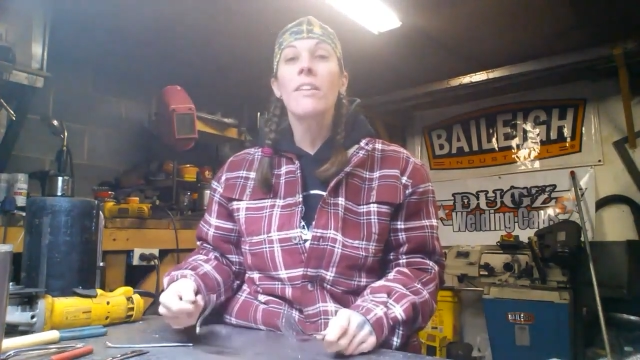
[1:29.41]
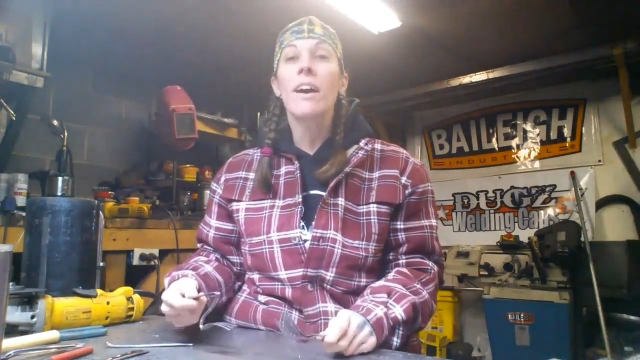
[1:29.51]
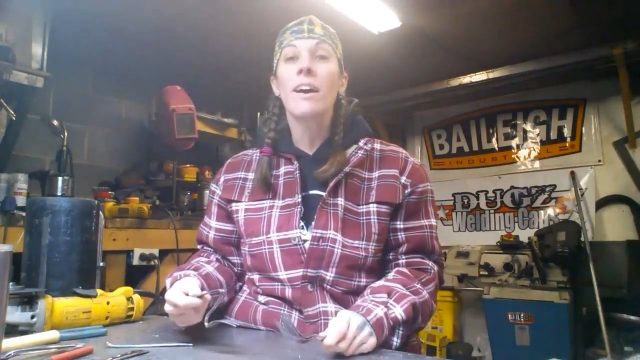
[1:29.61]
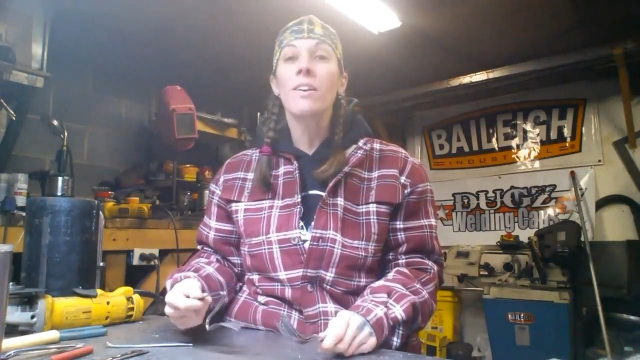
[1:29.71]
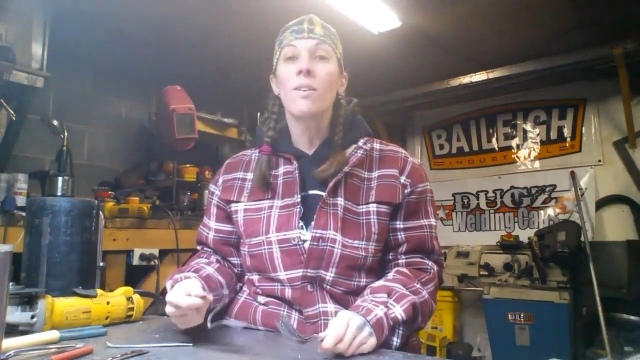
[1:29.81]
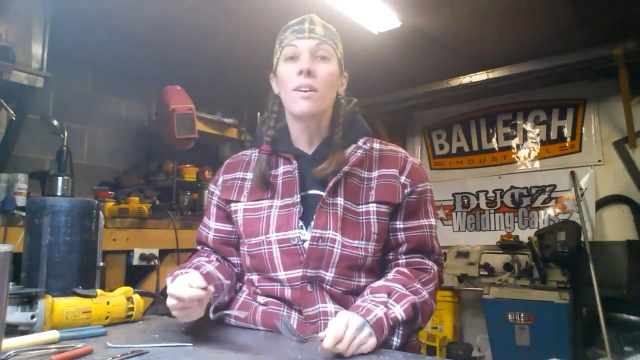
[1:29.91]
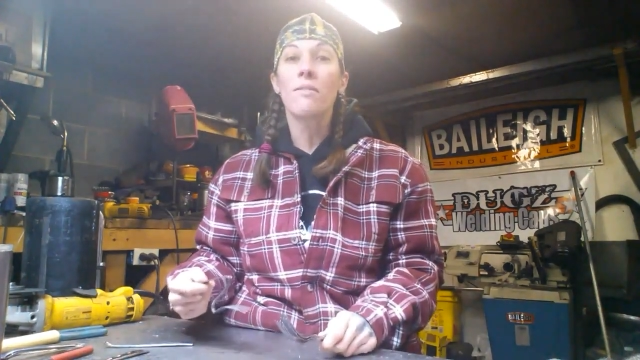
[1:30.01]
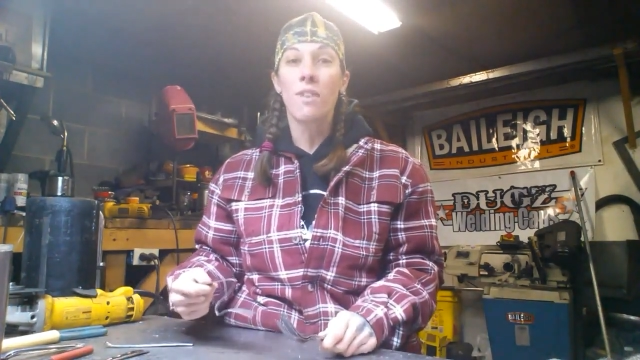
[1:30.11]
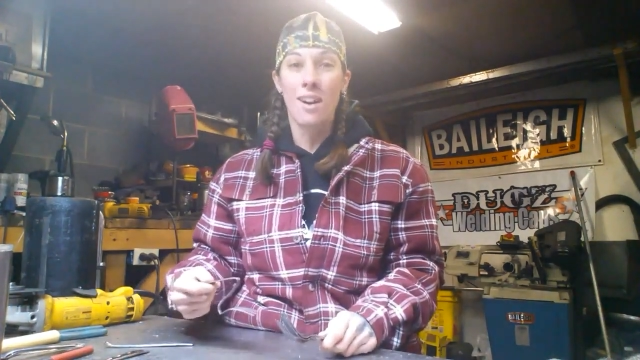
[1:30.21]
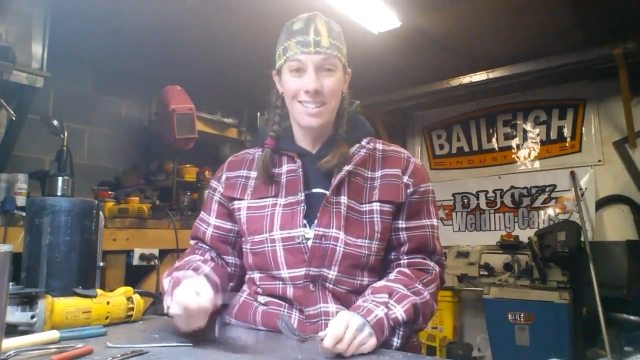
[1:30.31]
that your
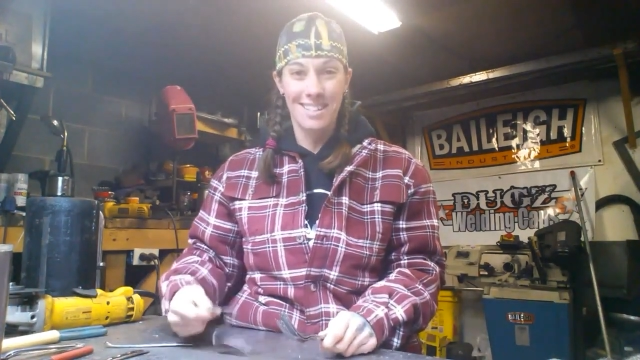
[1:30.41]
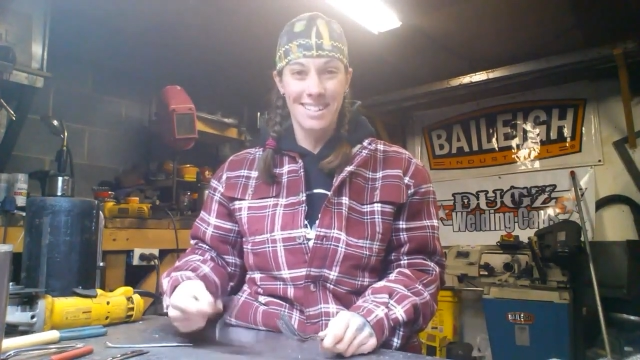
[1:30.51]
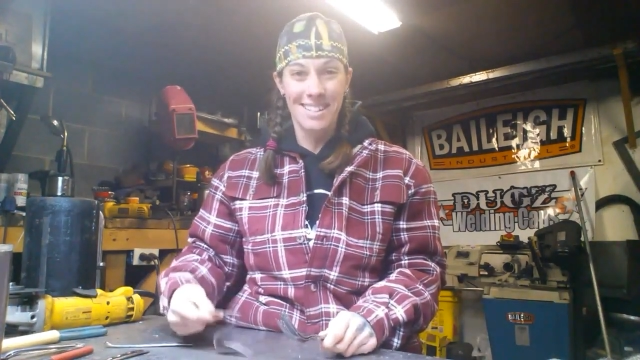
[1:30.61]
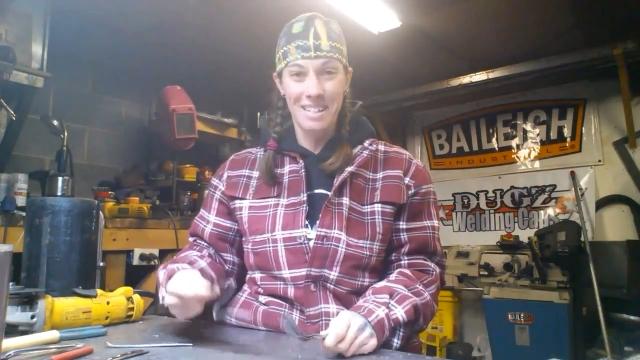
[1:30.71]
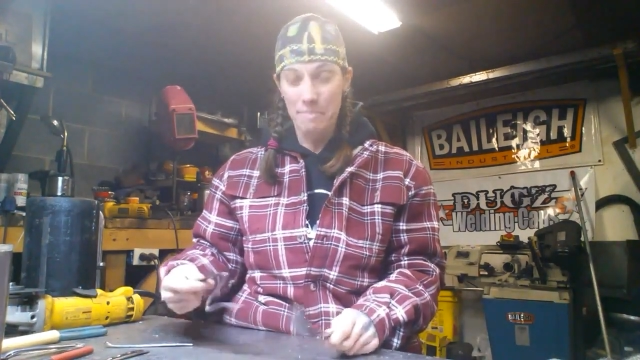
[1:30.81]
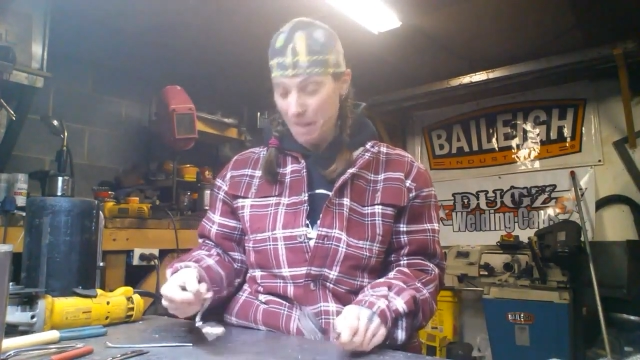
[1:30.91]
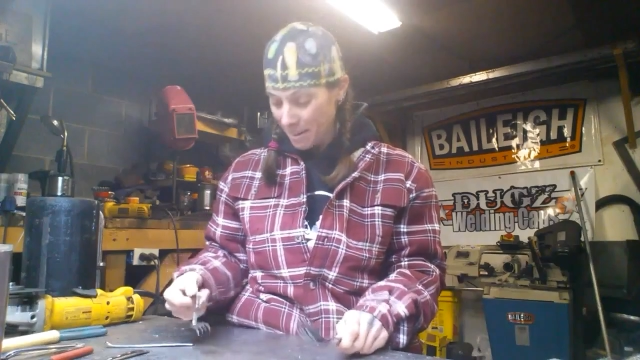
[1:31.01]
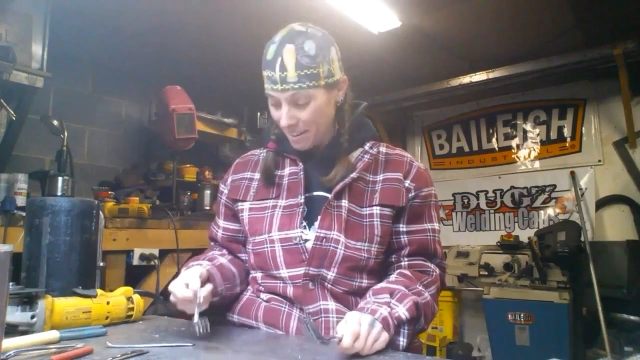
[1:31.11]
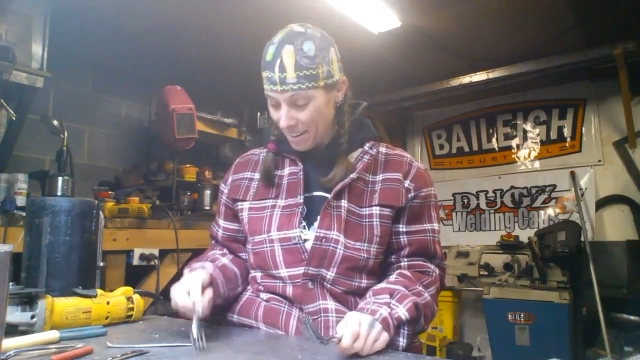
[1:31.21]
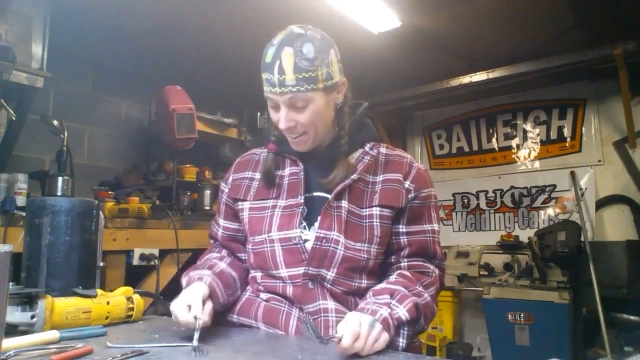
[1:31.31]
frog is going to sit
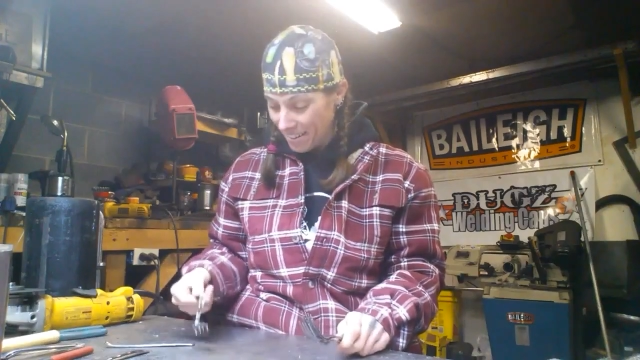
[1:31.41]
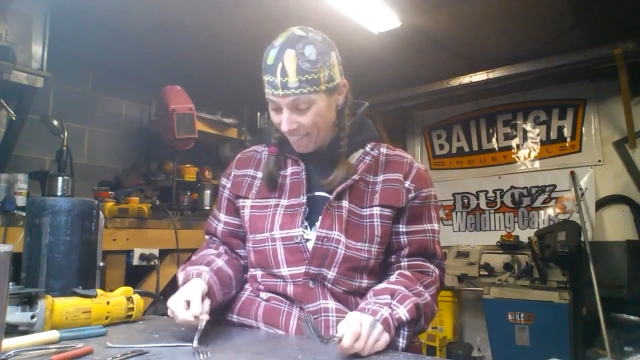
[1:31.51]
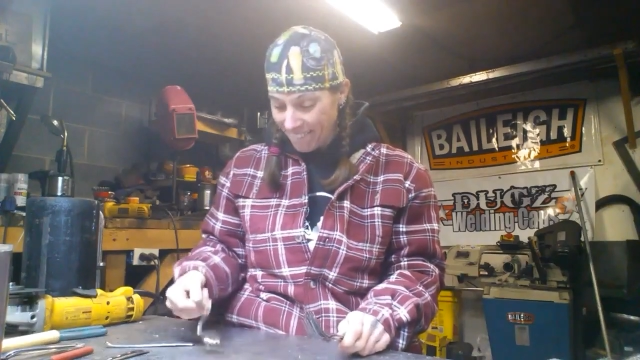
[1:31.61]
parallel.